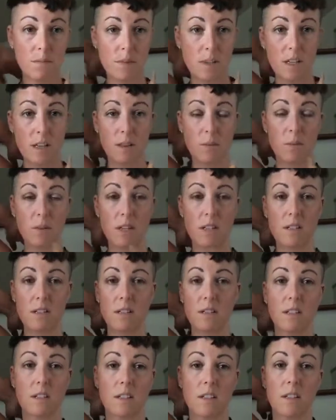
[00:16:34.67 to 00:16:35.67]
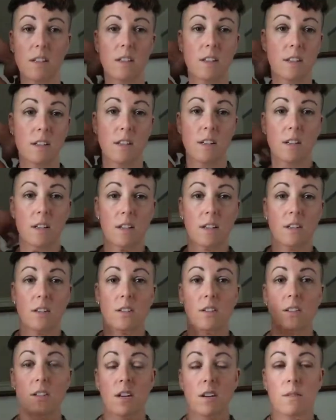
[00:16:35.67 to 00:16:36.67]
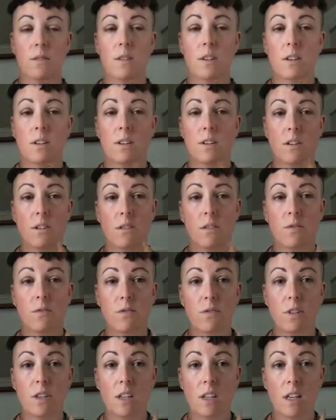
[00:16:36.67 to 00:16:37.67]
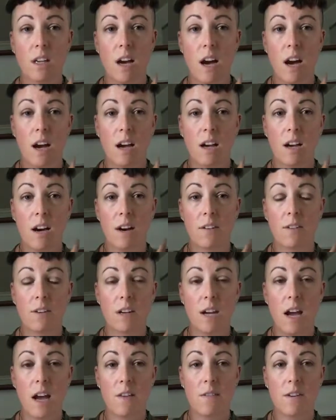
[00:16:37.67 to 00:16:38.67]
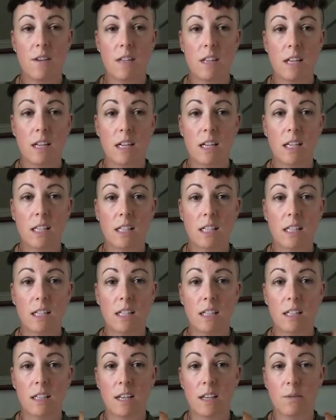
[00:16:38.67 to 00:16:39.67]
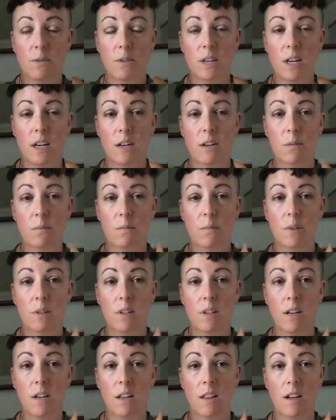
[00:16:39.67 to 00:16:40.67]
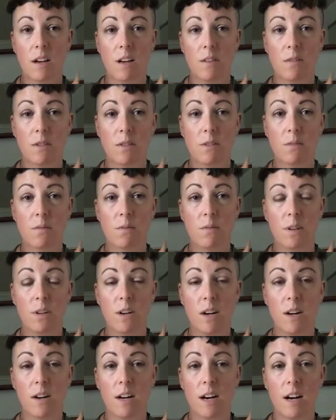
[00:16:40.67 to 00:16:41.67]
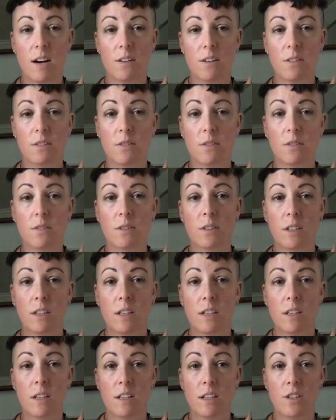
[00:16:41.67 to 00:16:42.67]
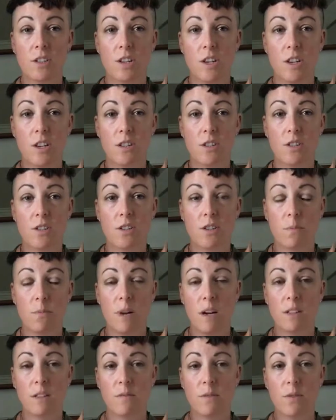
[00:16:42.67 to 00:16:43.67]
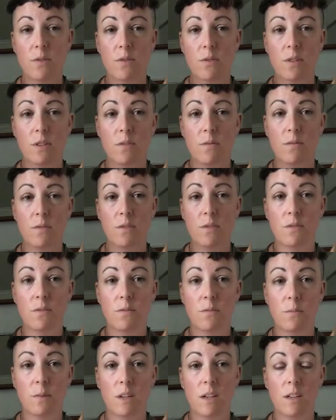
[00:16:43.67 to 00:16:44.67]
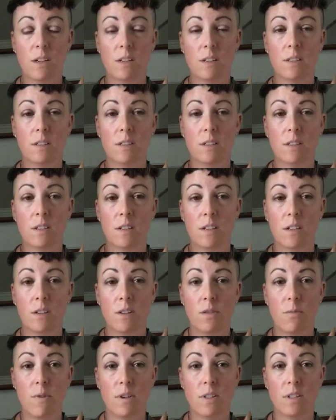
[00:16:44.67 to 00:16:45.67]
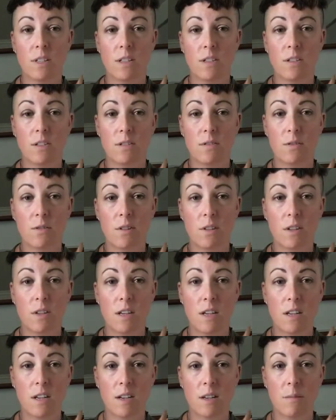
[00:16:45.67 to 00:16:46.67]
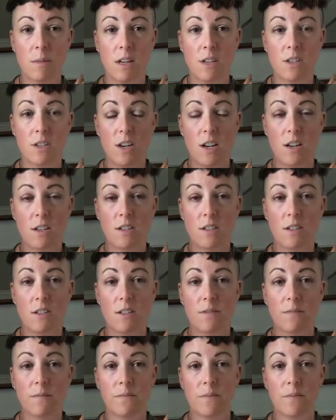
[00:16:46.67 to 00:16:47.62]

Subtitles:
in the plates. So hopefully I covered everything, and that will help a lot of you figure out how to change your pet's food if you've been wanting to or needing to make a change.